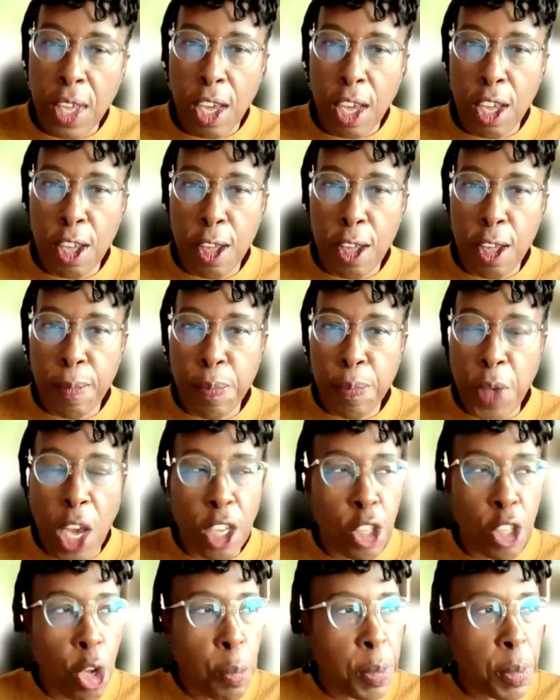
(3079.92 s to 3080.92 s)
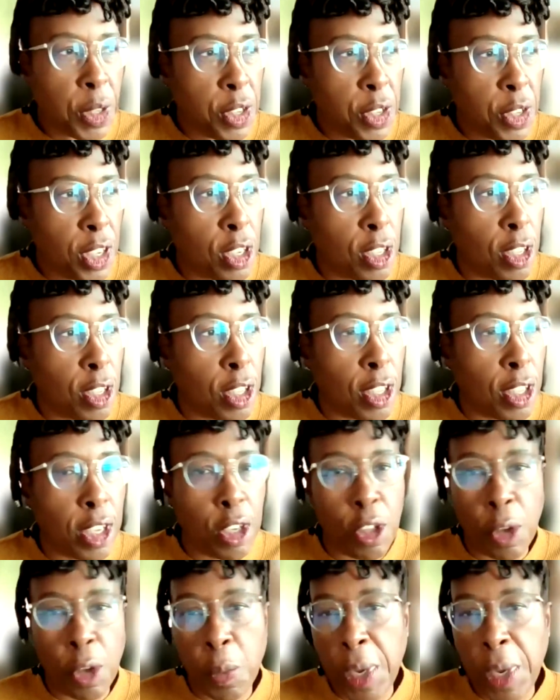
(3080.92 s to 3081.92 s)
um, i know particularly
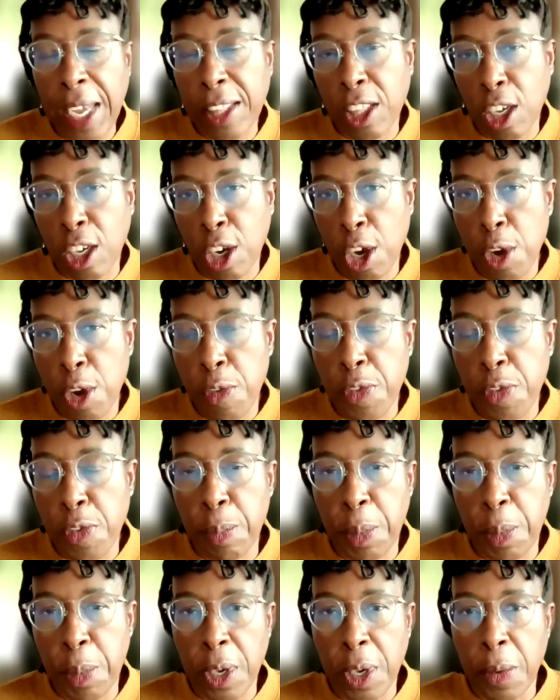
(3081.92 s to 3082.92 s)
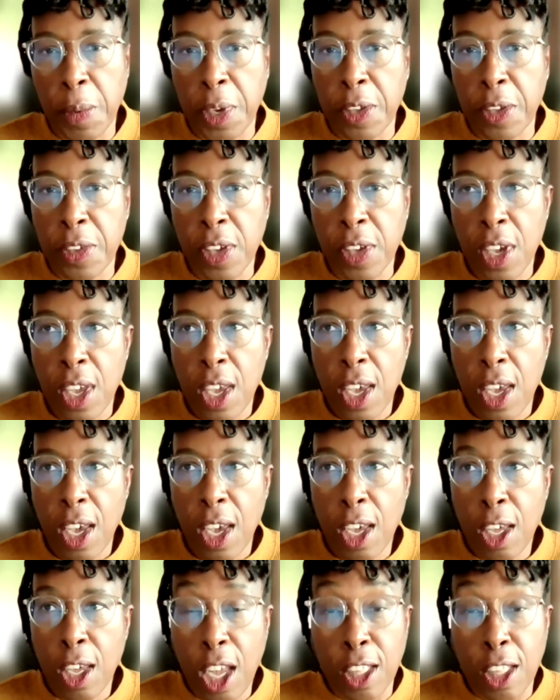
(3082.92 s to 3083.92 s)
you know we had the covid period
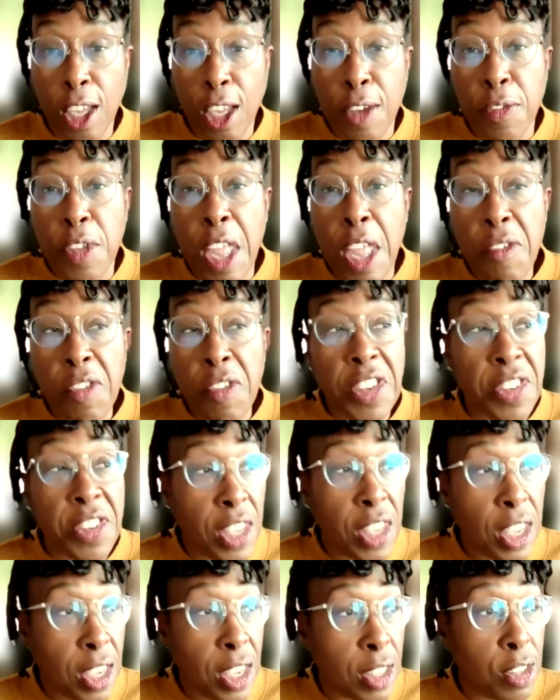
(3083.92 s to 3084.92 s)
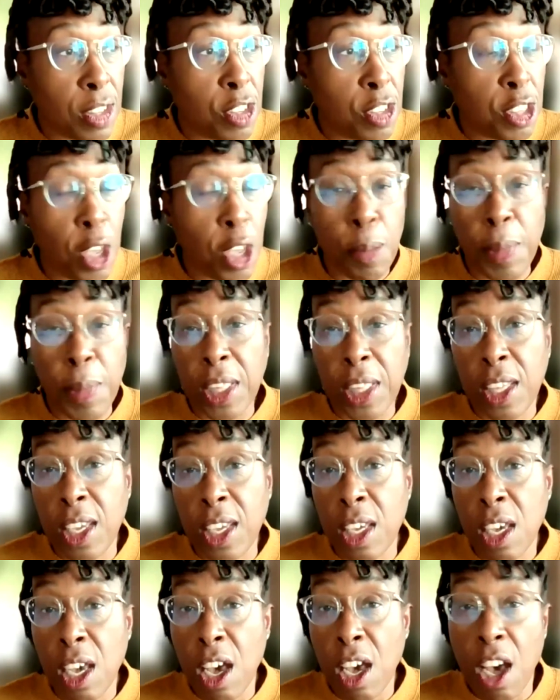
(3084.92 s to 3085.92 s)
uh, and i've never seen so
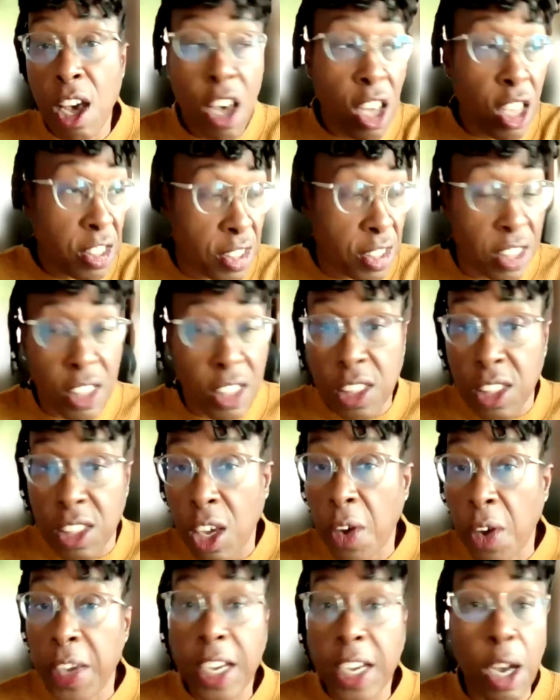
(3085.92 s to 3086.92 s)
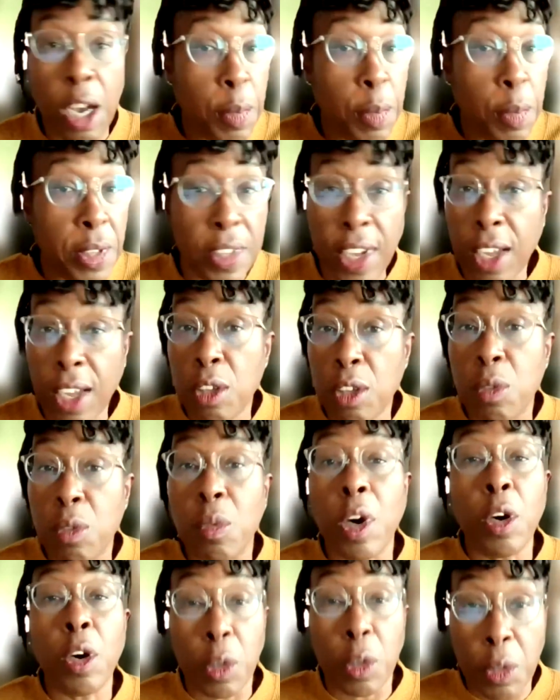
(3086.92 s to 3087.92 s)
many hearses going up and down the
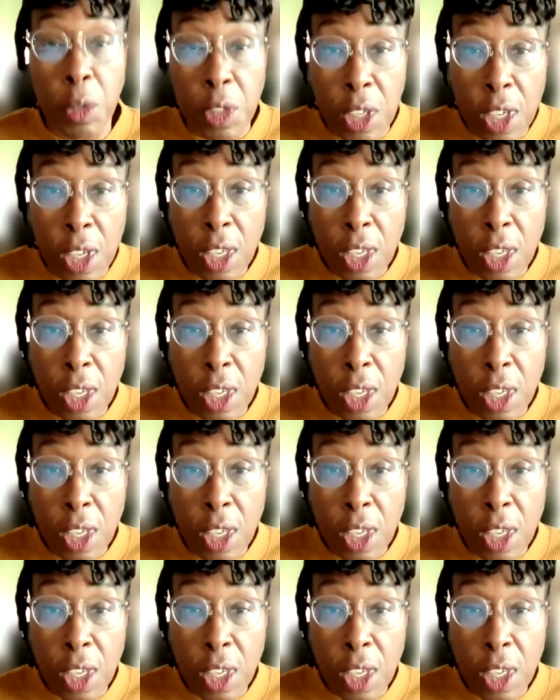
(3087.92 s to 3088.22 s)
road